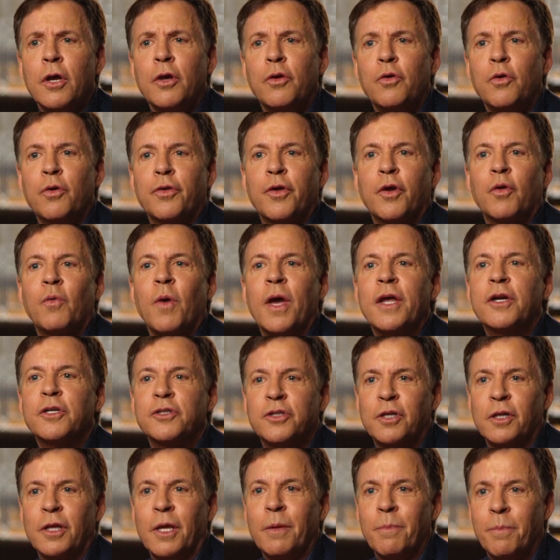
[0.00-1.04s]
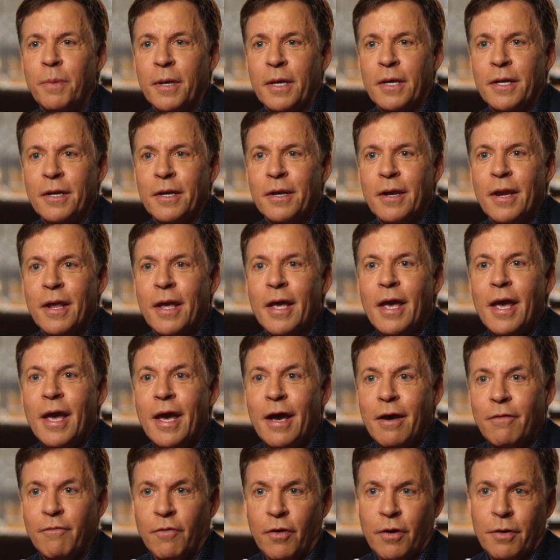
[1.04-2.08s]
you're the greatest Olympian
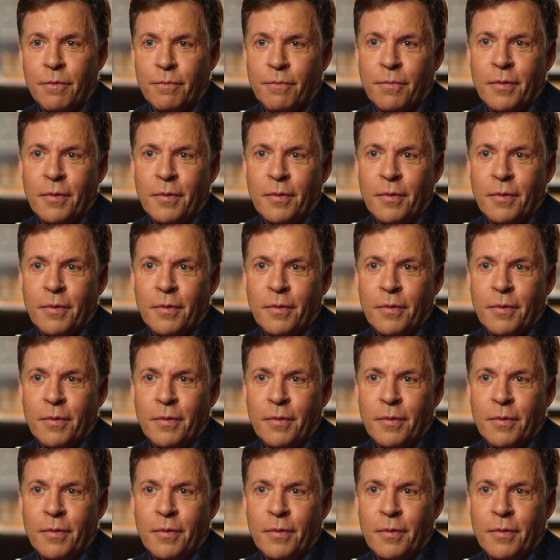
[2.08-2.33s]
ever.